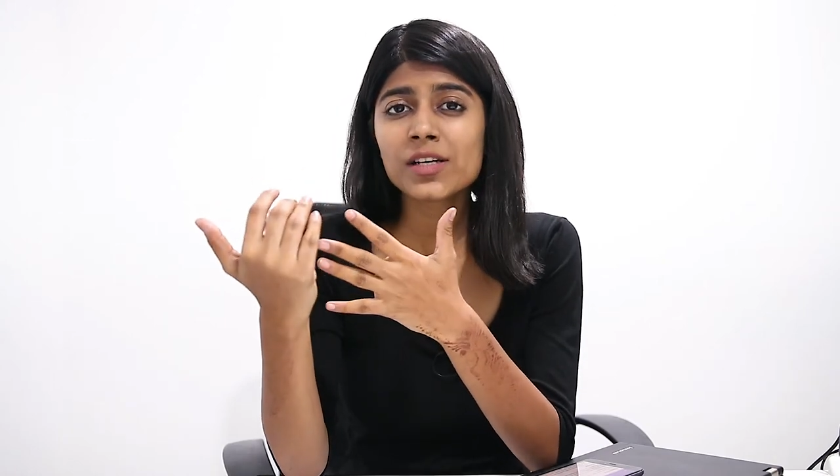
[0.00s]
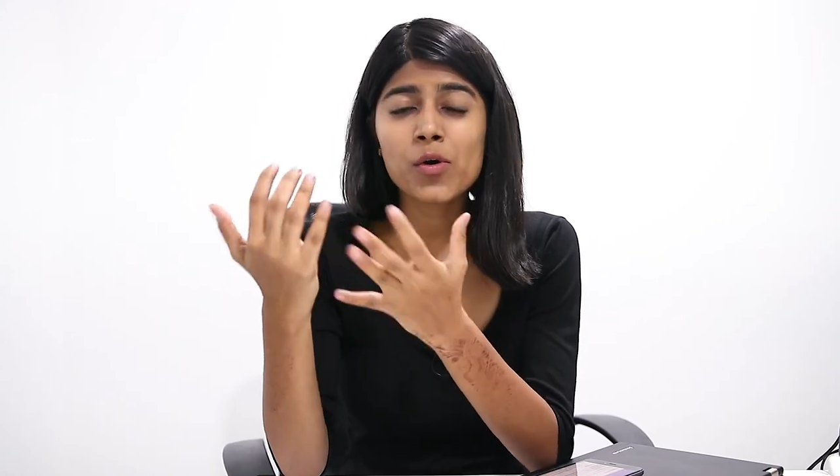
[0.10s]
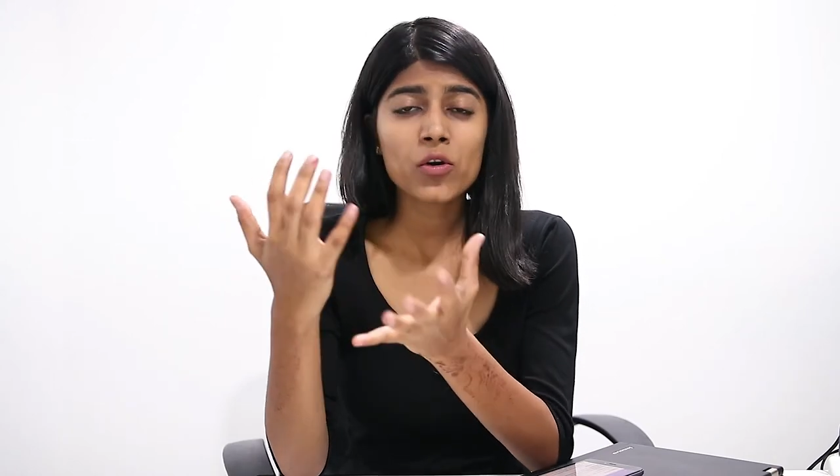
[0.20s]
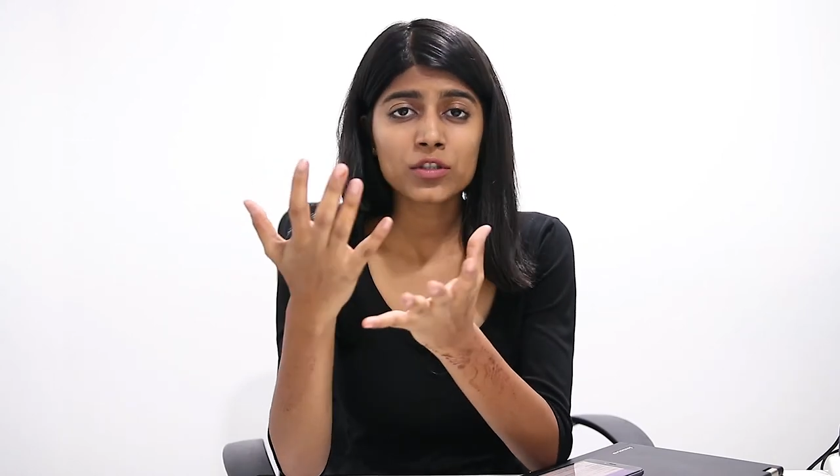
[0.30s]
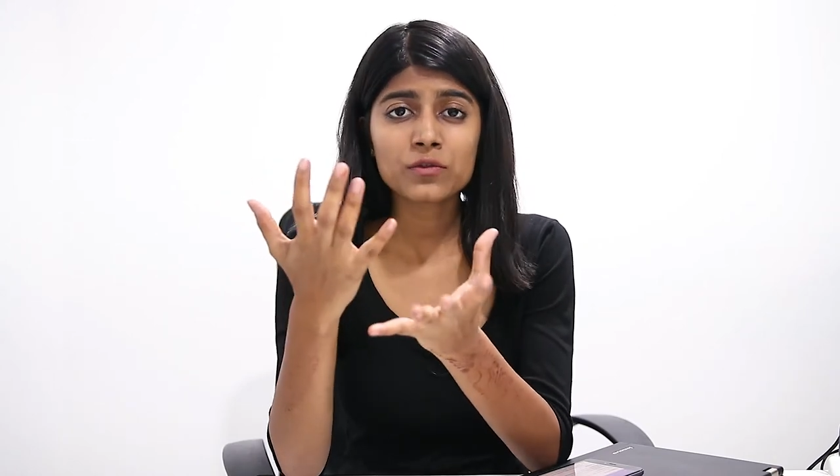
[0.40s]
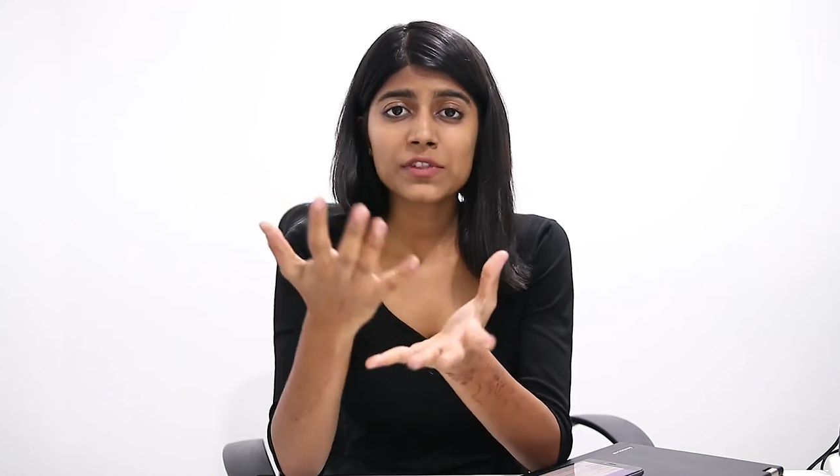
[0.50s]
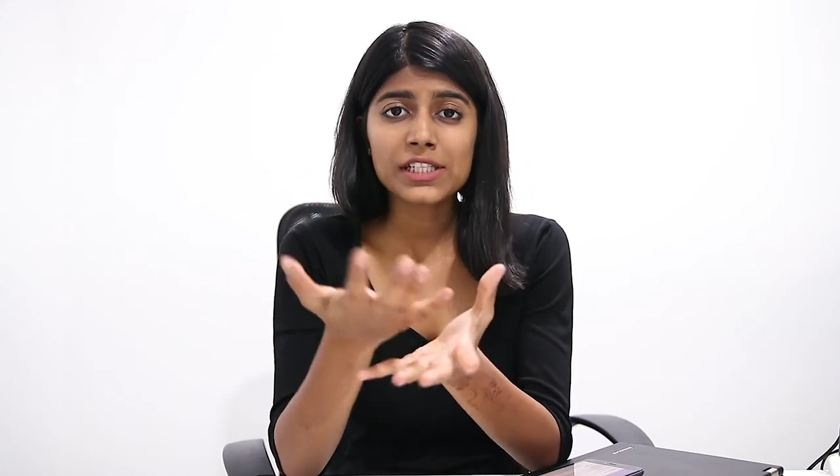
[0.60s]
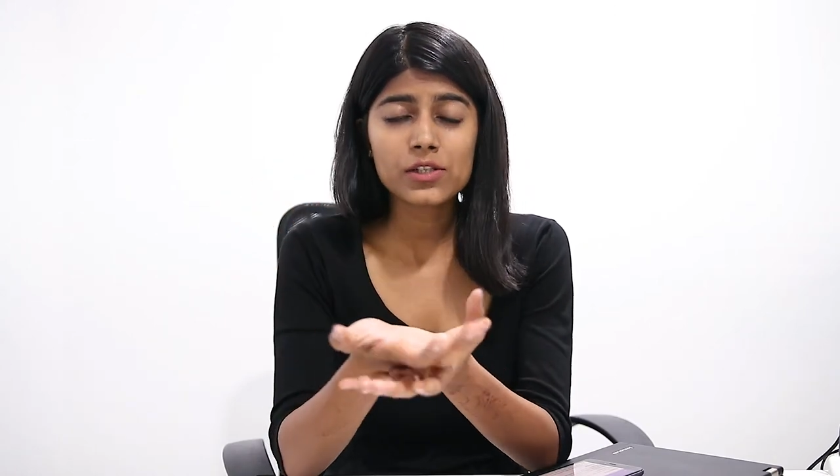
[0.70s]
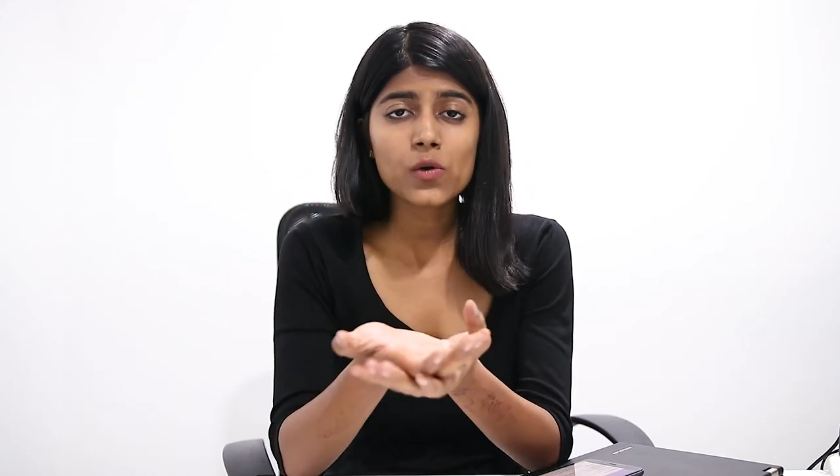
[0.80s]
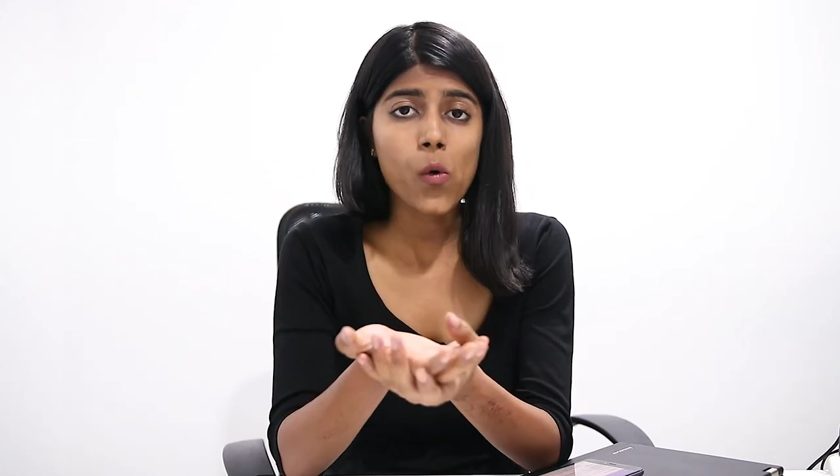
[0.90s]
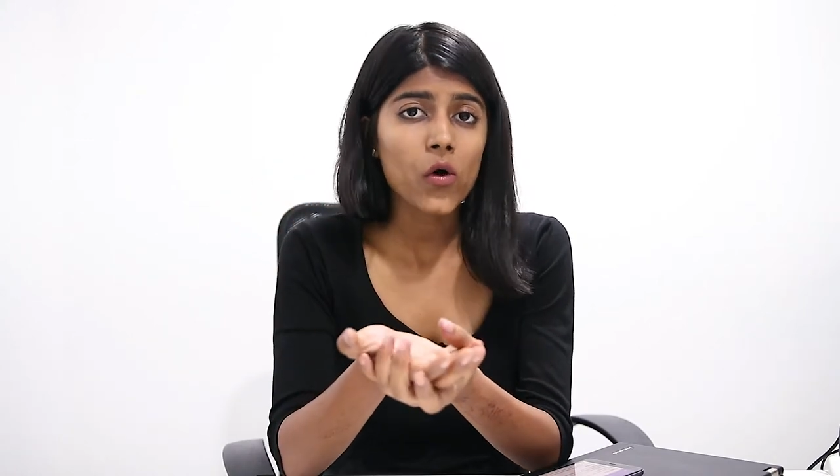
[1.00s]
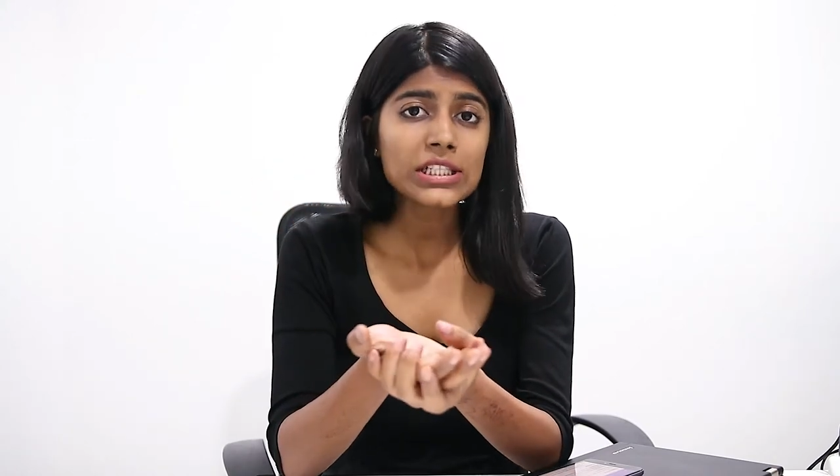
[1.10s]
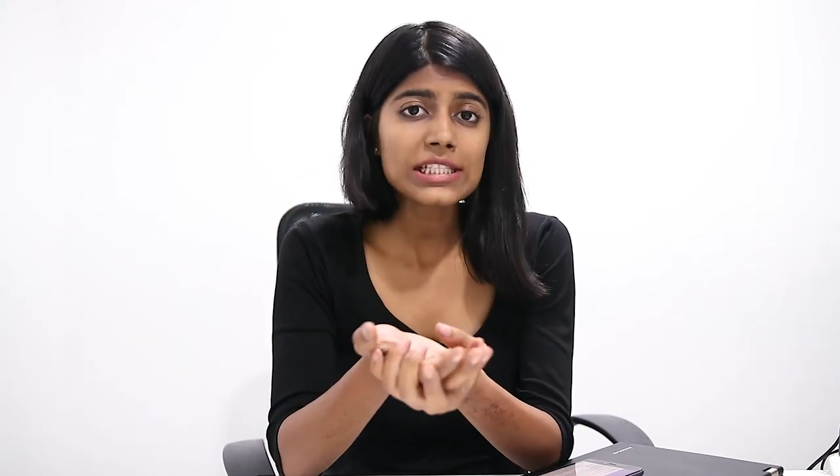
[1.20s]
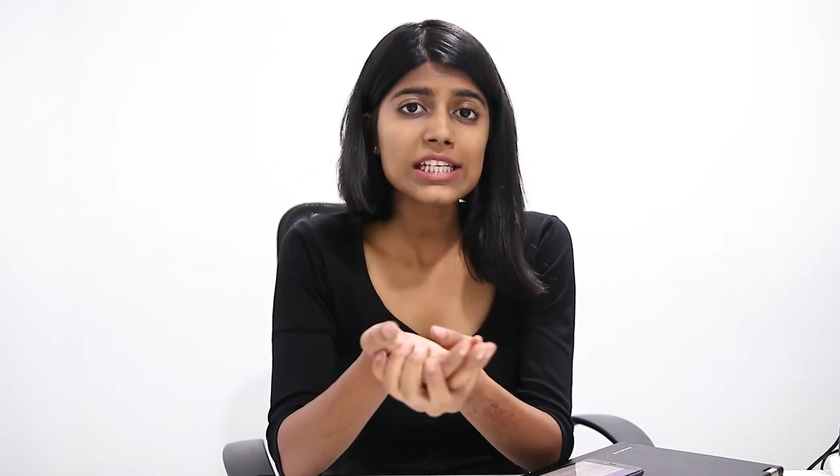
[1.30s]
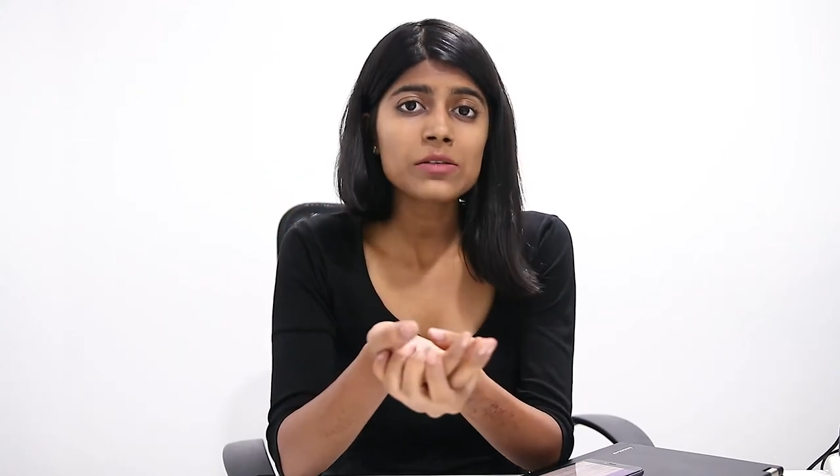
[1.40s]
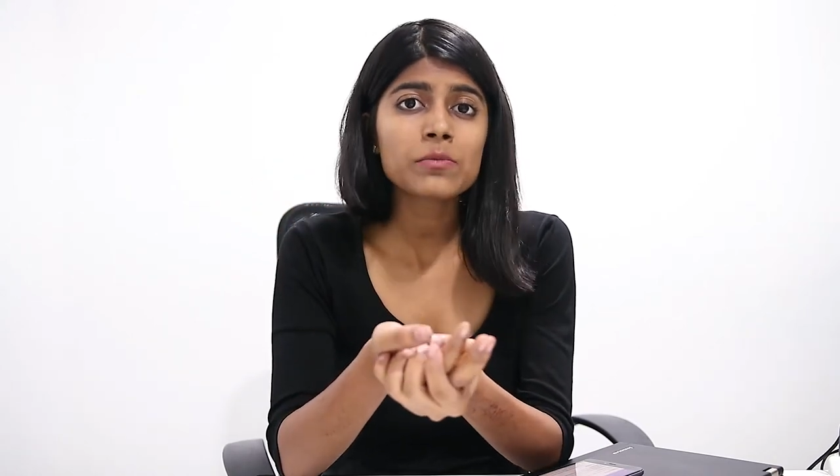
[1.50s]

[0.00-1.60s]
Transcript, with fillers: about the video quality